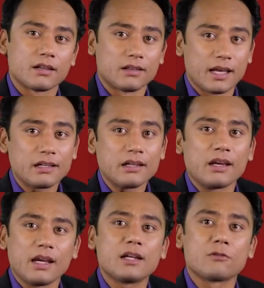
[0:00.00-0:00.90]
then
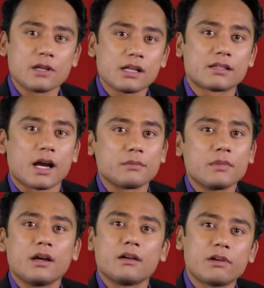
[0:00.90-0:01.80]
in real time,
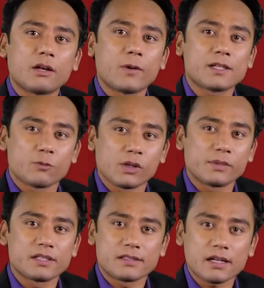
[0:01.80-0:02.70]
request will
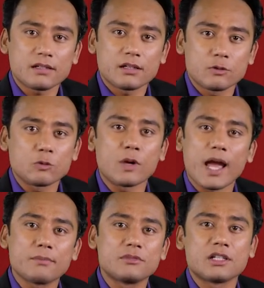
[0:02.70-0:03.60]
be sent to
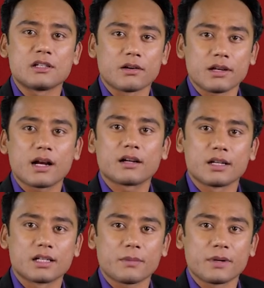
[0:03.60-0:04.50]
MG-NREGA
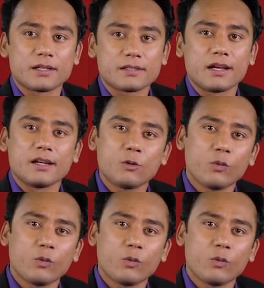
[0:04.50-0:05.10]
database to